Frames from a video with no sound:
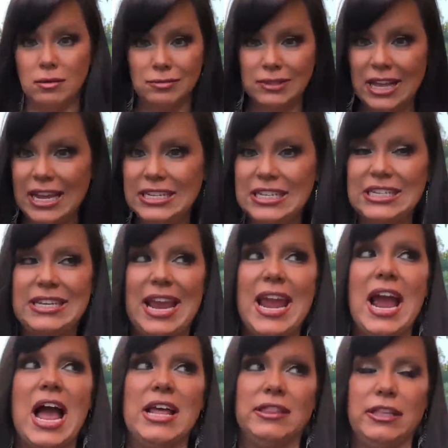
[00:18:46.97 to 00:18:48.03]
Like today,
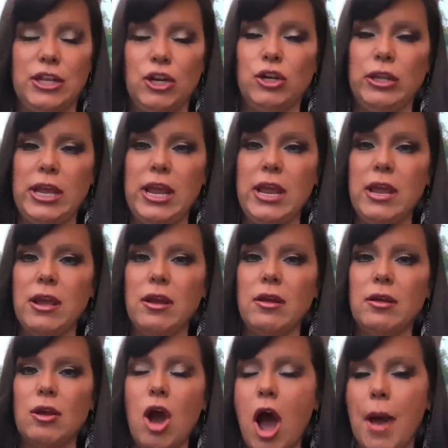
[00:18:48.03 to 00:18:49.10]
I literally
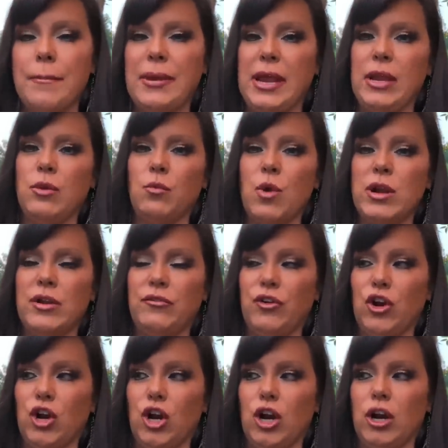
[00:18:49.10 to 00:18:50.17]
copied one of
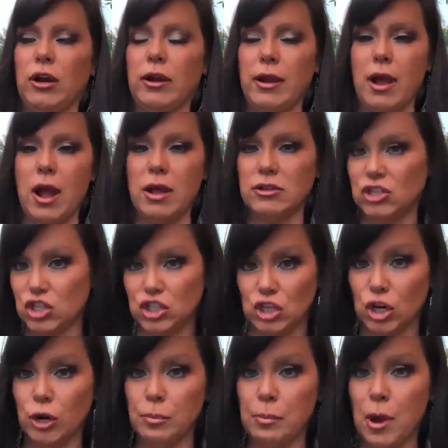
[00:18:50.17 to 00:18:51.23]
her
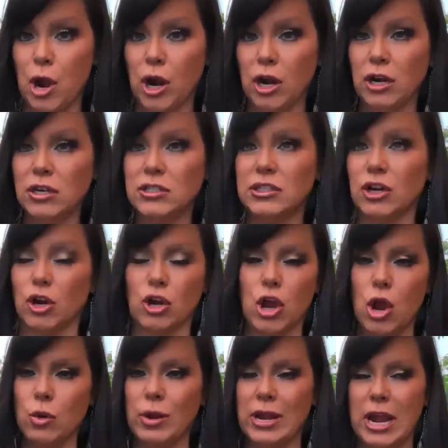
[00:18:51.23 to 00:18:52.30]
dessert bars, her
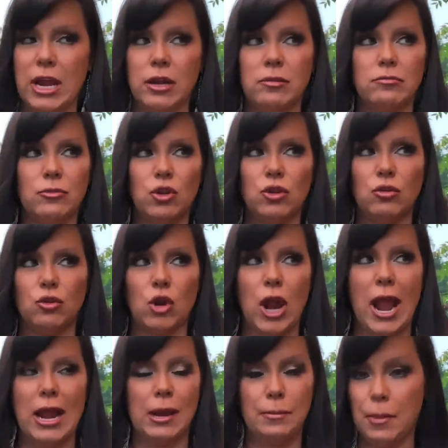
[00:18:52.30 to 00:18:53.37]
coconut
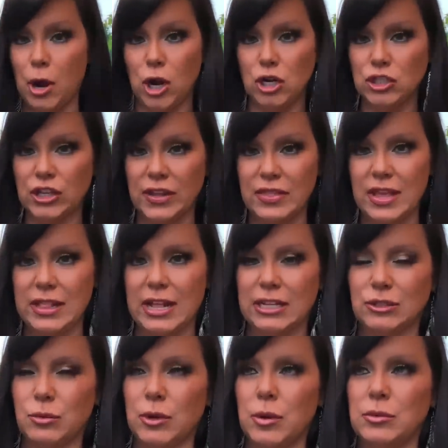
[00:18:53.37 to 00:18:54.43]
crack bars, I think
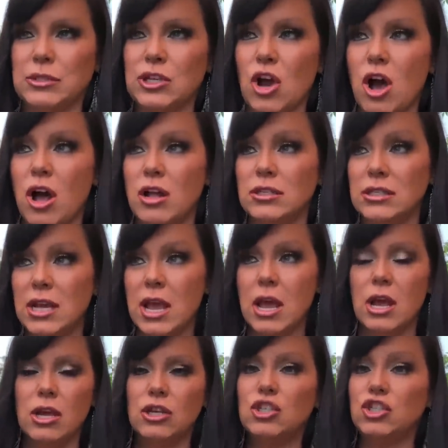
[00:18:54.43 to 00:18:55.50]
that's what it was called.
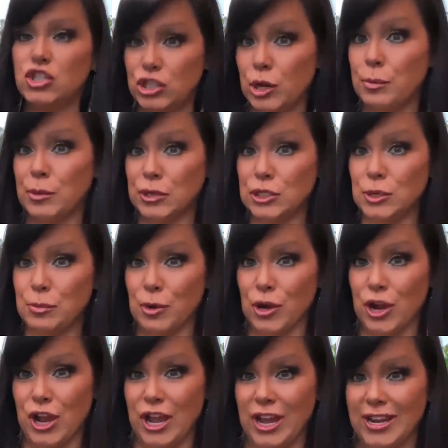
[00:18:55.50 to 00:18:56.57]
Super, super
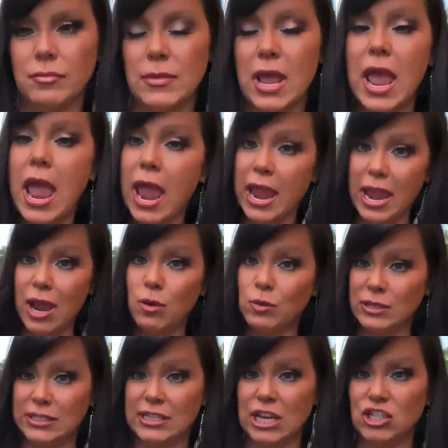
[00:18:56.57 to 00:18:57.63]
good. It
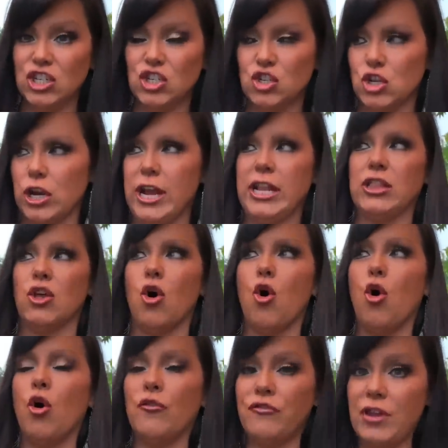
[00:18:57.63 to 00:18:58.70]
was such a treat. The
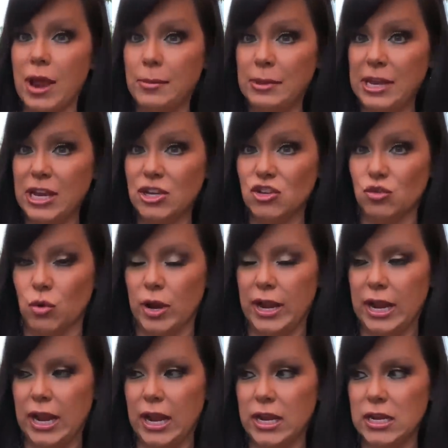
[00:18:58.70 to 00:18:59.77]
whole family enjoyed
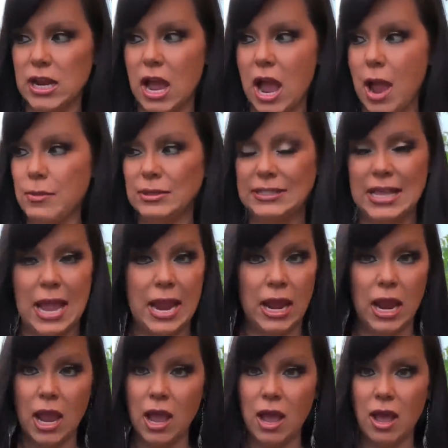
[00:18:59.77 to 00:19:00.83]
it. I was like,
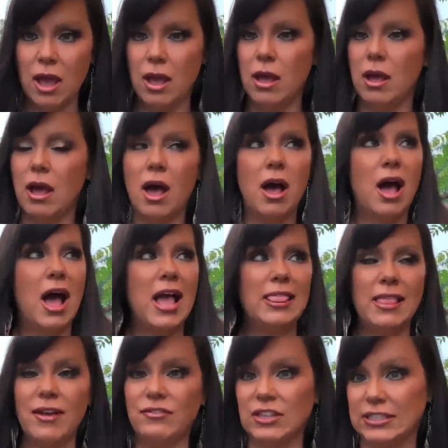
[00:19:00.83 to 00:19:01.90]
I
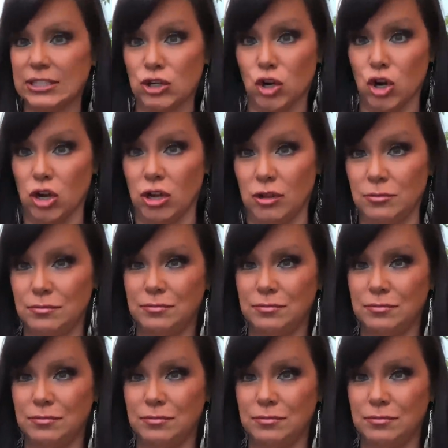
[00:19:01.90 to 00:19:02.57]
love this girl.